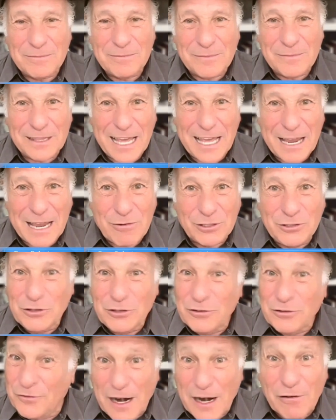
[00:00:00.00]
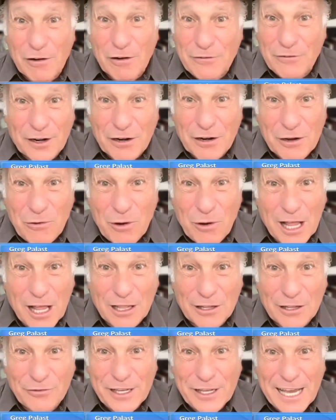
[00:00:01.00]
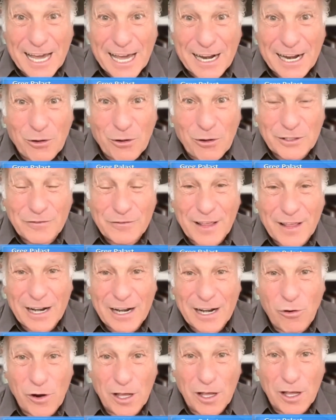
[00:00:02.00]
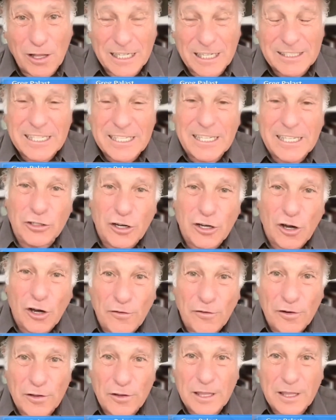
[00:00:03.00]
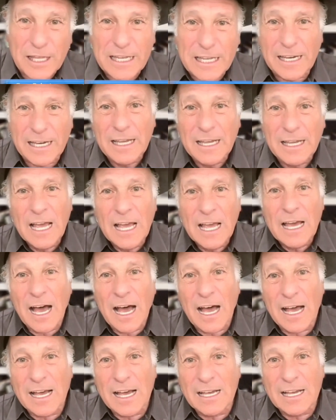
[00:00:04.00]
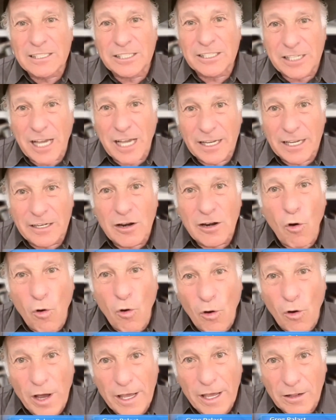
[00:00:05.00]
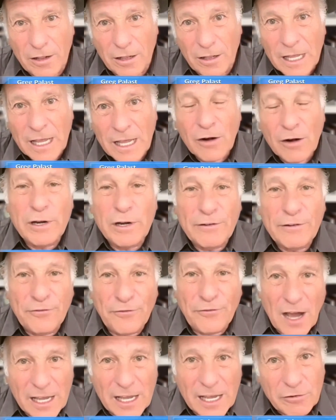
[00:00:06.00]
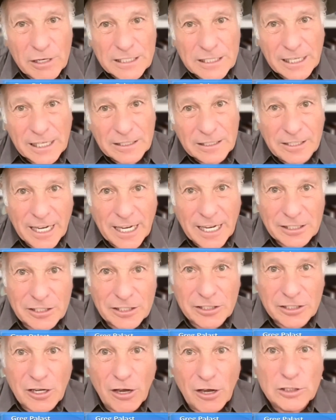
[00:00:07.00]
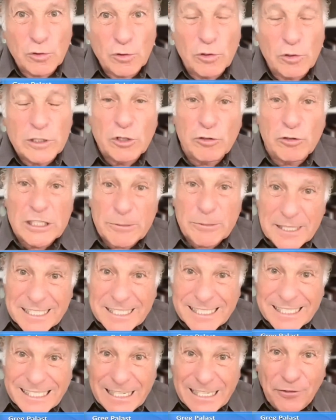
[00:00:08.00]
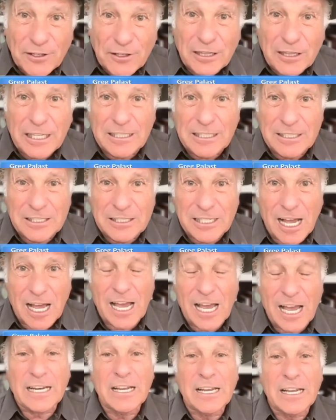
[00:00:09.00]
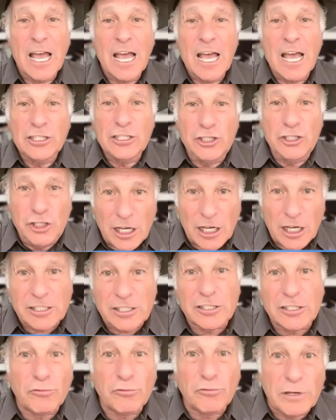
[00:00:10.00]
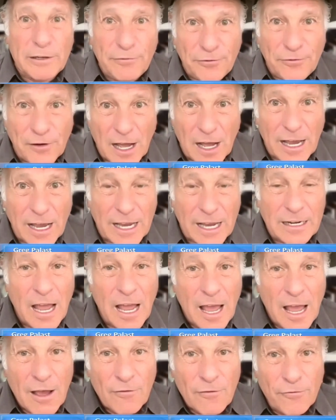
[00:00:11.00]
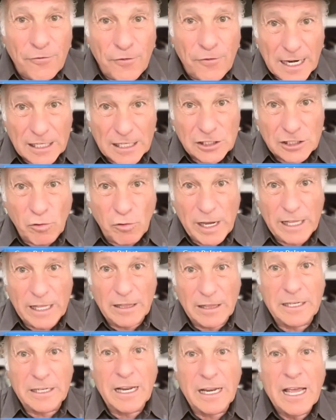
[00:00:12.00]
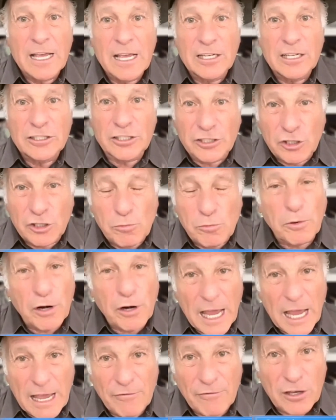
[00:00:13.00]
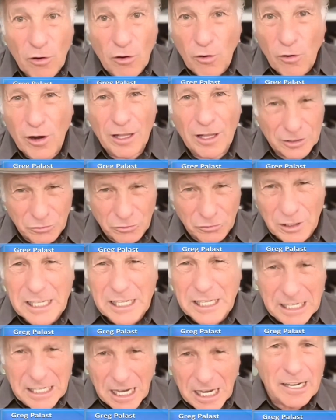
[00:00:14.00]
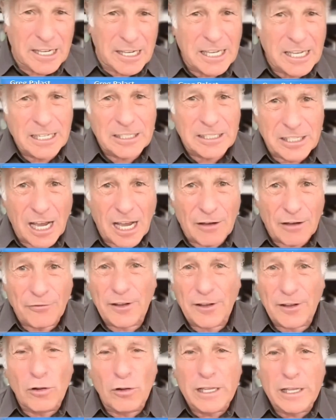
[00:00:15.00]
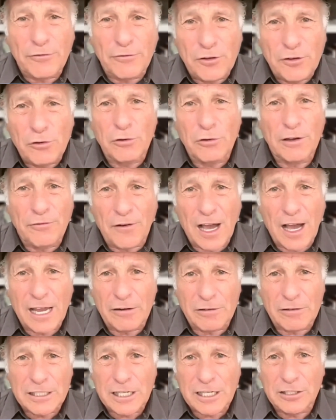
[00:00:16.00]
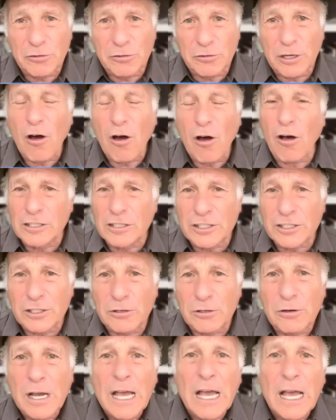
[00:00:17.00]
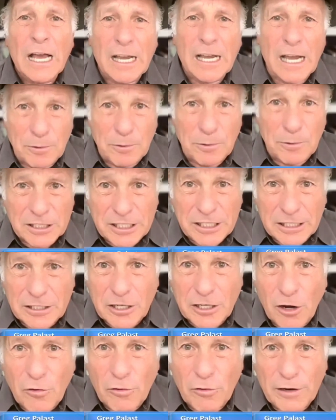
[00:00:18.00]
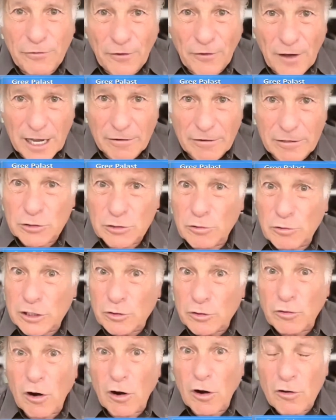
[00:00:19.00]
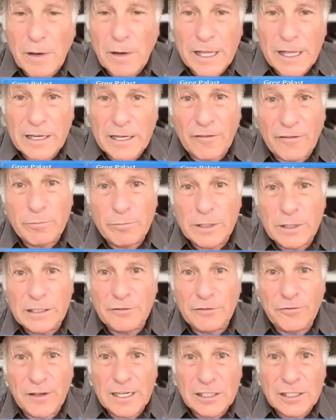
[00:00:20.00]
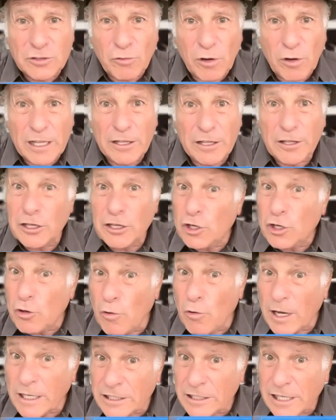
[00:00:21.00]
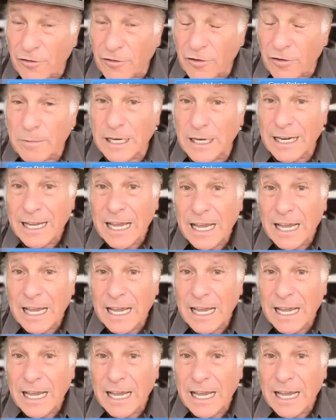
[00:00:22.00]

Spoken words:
do very, very well if we got a hold of that oil, because they took over the Sun Oil refineries on the Texas coast, which were specifically designed just to refine Venezuelan super heavy oil. It's really gunky stuff, and only a few refineries can do it. Also, a couple Citgo refineries, which were owned by the government of Venezuela. The U.S. government